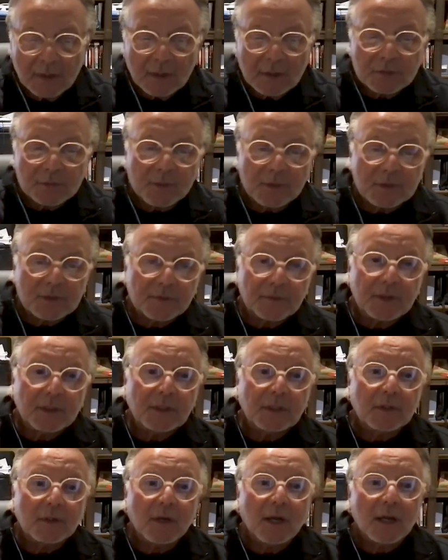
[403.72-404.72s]
Because when it's
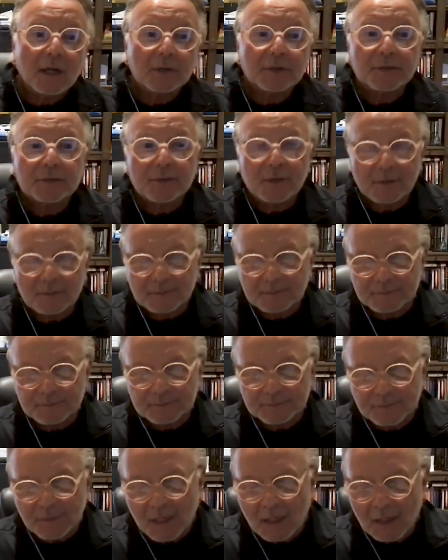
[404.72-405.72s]
feeding your house,
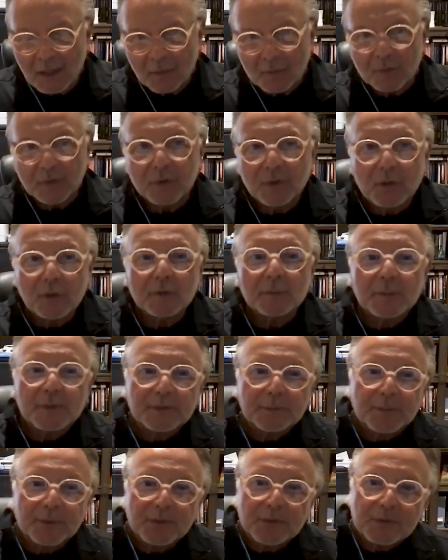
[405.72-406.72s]

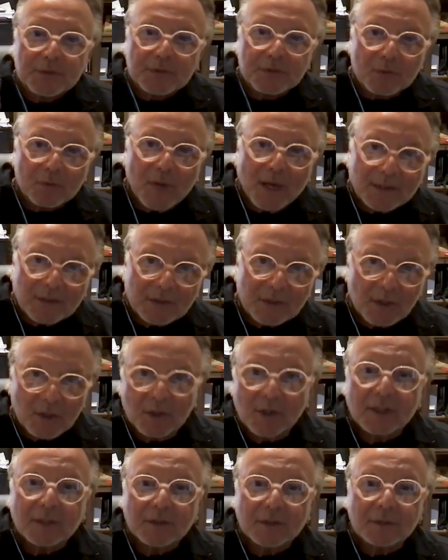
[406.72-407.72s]
renewables produce direct
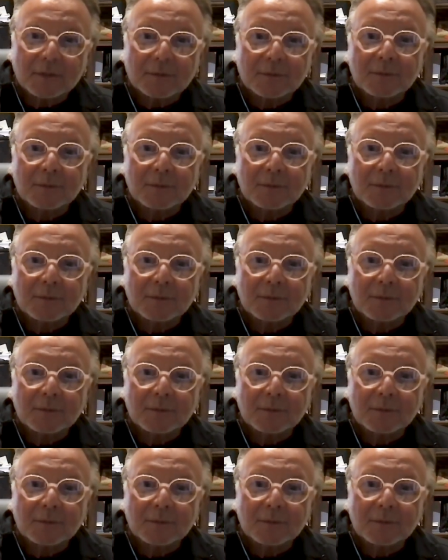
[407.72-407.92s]
current.